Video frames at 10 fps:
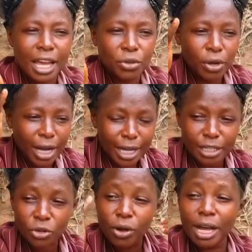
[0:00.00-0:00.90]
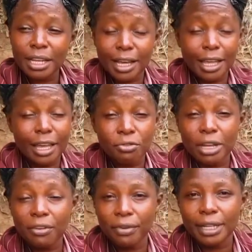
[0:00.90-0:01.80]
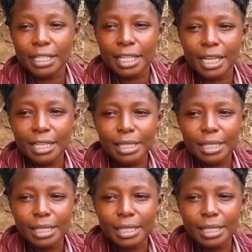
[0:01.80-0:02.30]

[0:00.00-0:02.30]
you can go under a hair dryer for that case.